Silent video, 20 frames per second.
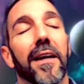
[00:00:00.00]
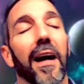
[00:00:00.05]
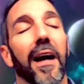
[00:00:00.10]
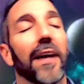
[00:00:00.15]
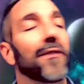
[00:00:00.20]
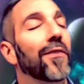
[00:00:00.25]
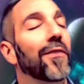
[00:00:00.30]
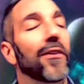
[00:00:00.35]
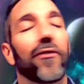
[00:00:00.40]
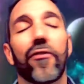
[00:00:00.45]

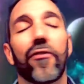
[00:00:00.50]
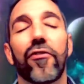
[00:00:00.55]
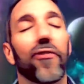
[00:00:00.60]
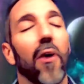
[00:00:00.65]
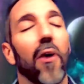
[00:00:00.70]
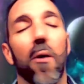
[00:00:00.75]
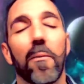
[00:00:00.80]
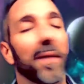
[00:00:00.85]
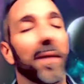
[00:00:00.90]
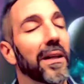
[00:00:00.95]
I said,
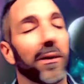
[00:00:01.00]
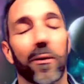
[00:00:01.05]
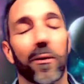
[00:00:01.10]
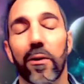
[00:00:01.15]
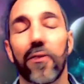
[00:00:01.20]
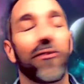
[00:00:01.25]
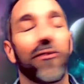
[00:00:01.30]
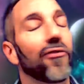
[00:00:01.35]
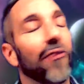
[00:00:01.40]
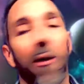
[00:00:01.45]
Show me,
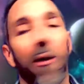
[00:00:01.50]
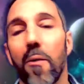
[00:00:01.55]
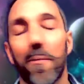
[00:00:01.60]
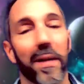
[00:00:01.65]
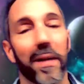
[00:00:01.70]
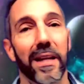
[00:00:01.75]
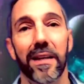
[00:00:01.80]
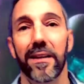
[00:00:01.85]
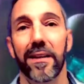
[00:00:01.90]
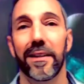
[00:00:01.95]
Lord, show
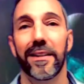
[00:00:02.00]
me.